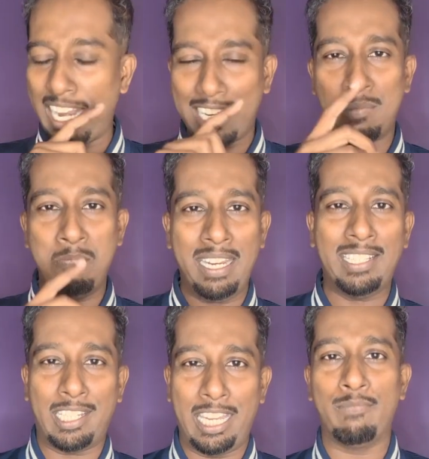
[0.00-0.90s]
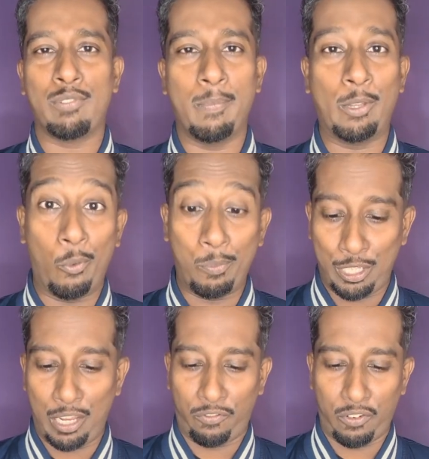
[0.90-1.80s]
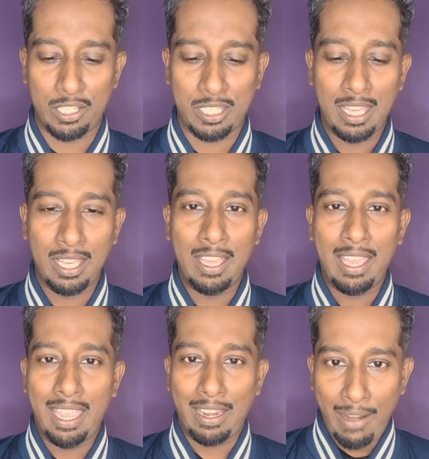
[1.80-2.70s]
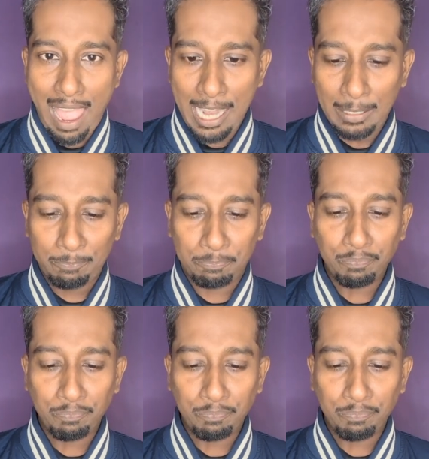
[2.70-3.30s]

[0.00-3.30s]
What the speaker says: let's meet the teams from Group G first. Iran,